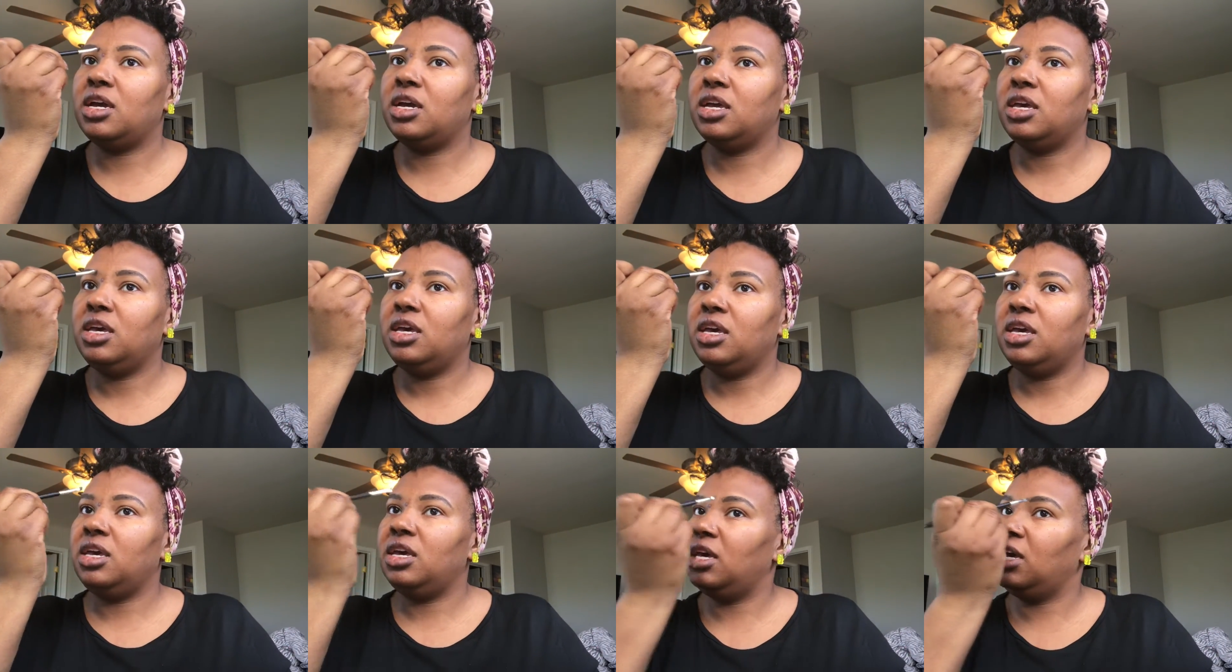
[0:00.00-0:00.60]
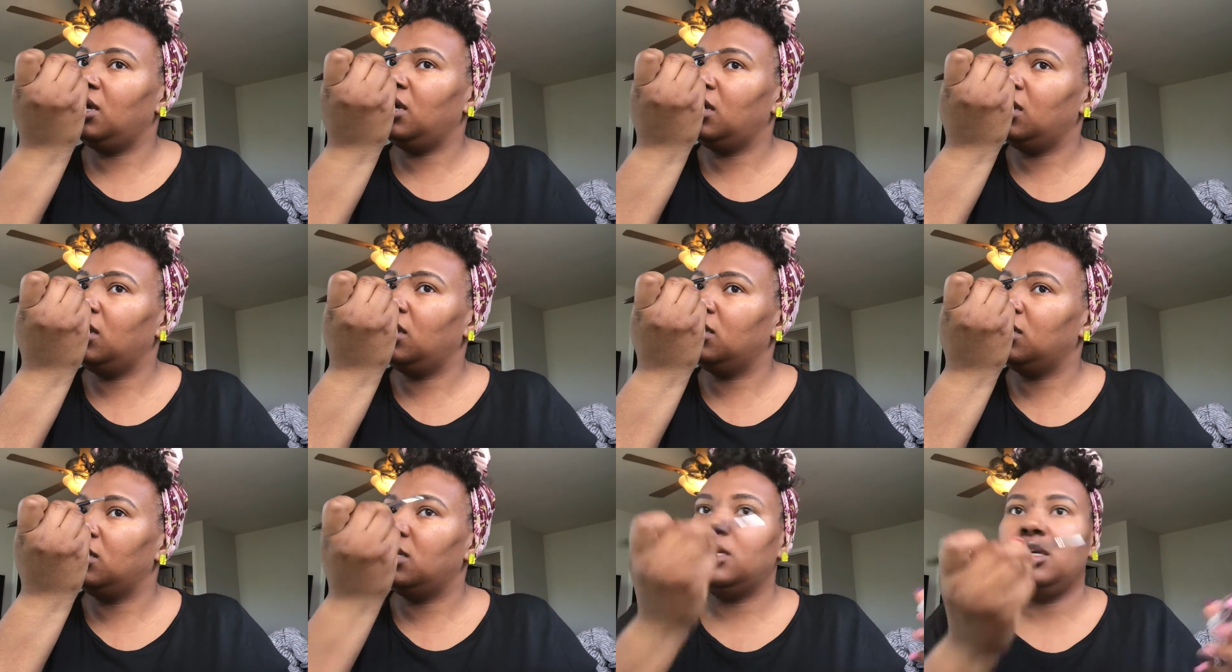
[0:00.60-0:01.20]
So
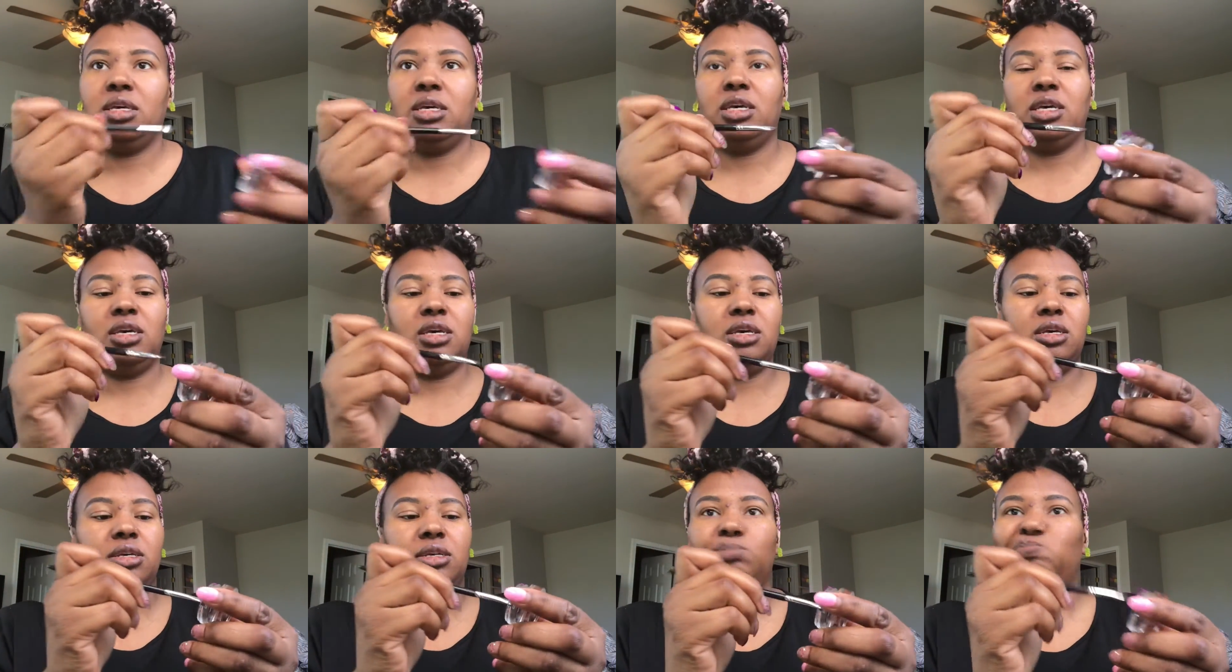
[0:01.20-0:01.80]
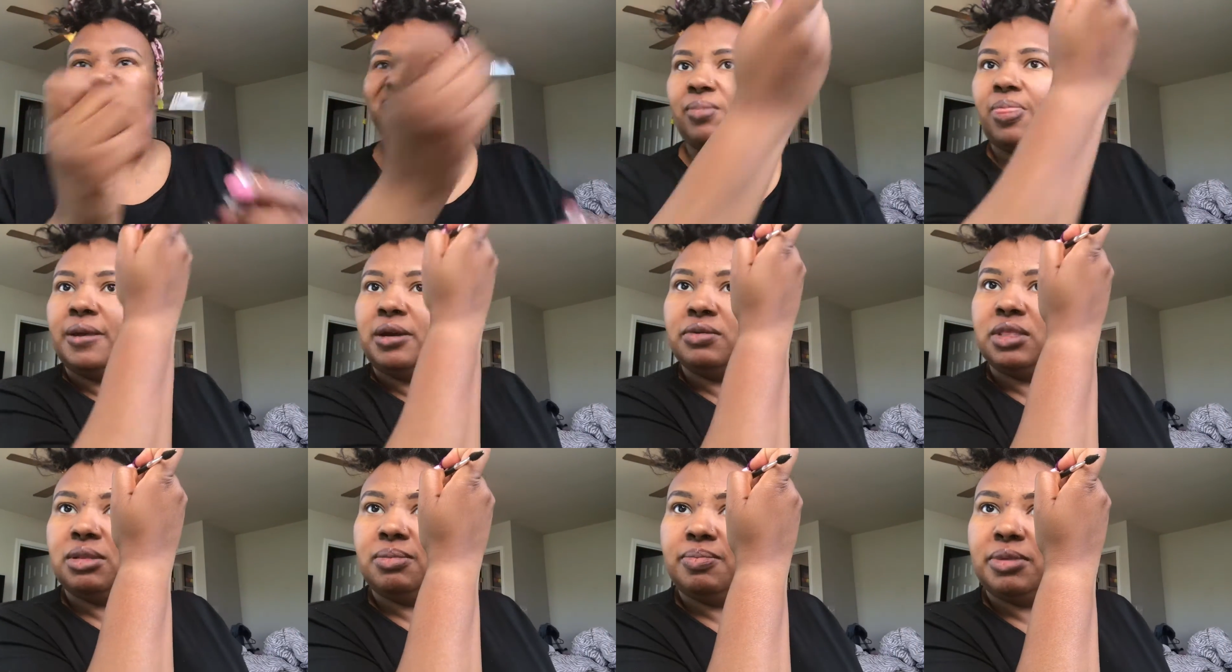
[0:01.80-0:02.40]
if they look dark,
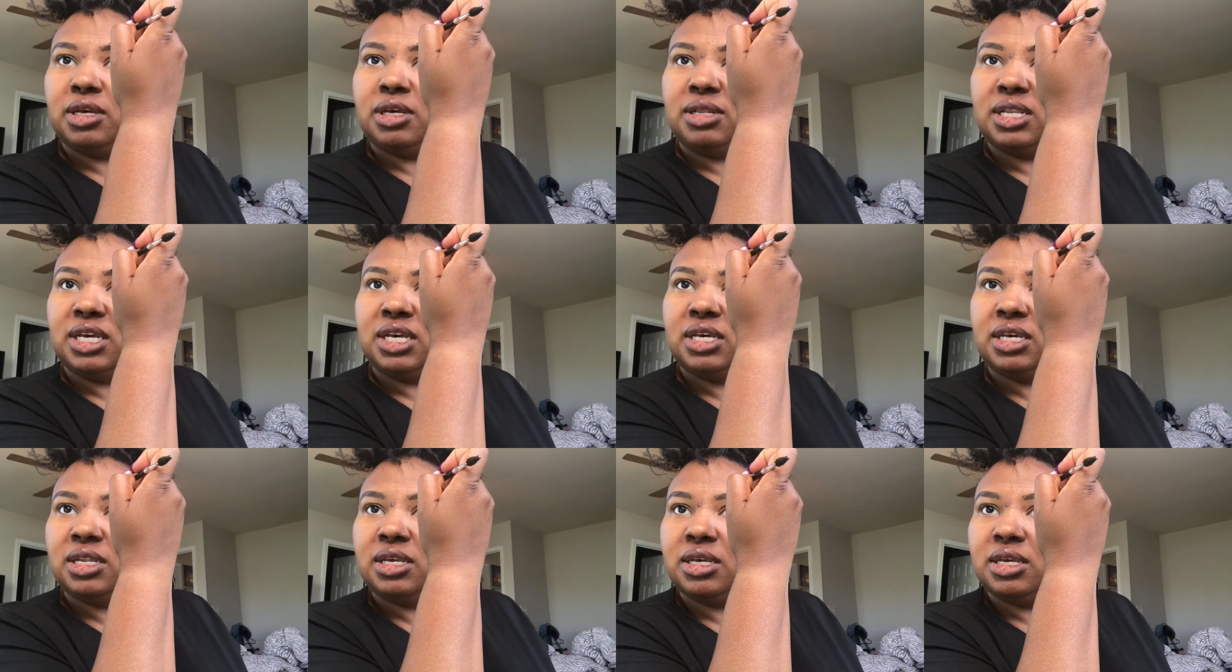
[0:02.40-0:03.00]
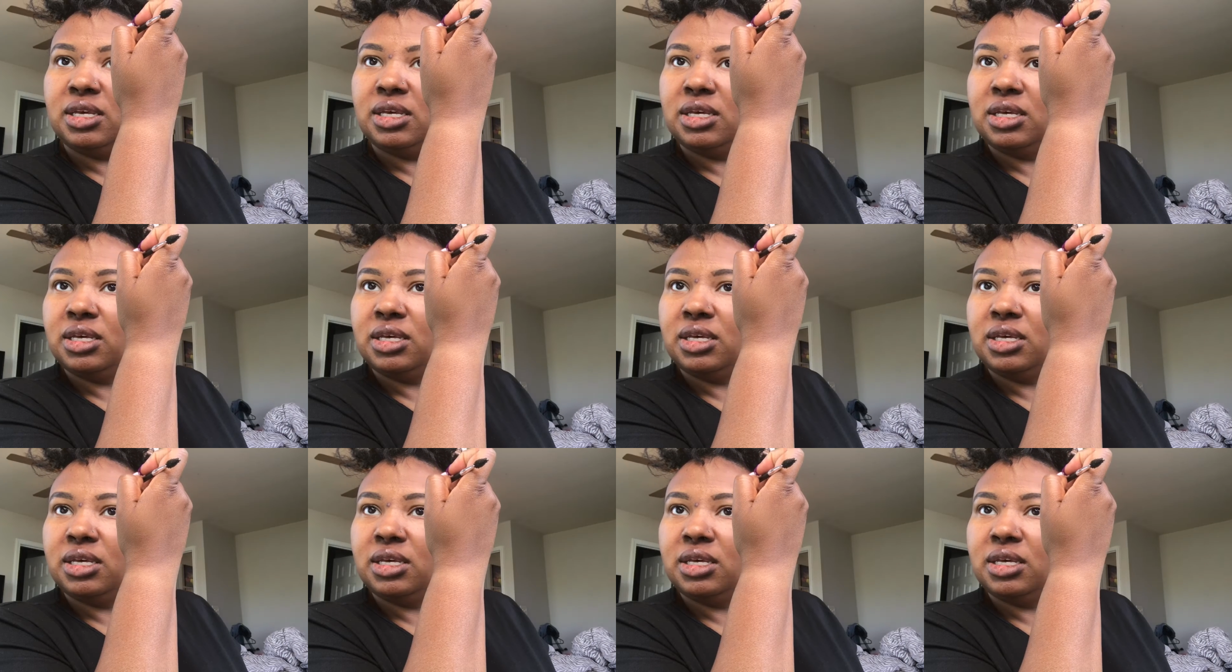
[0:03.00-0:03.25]
I like them that way.